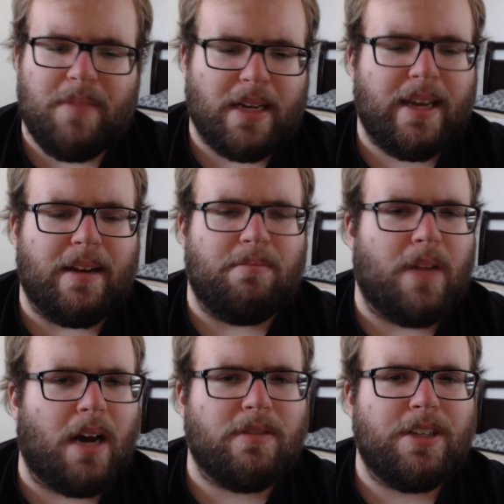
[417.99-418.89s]
Again,
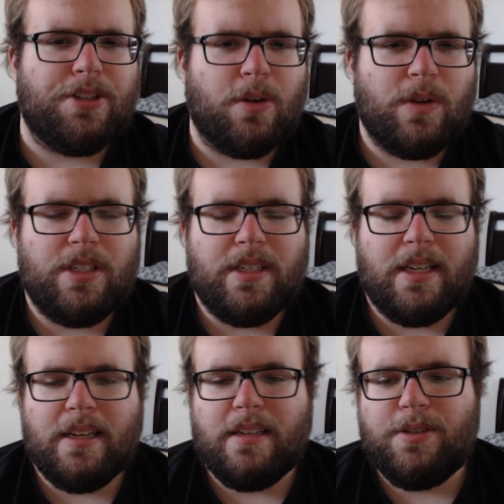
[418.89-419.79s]
not really sure what she's
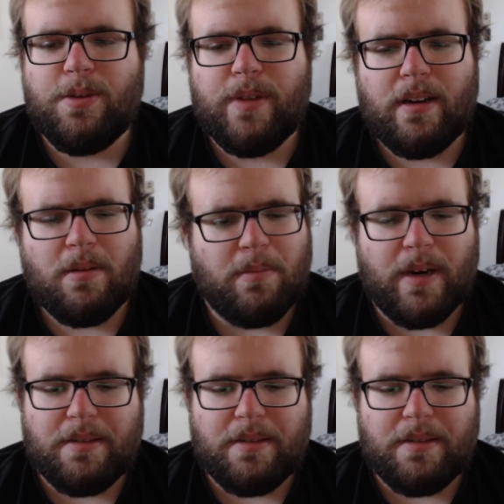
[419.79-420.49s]
getting into there,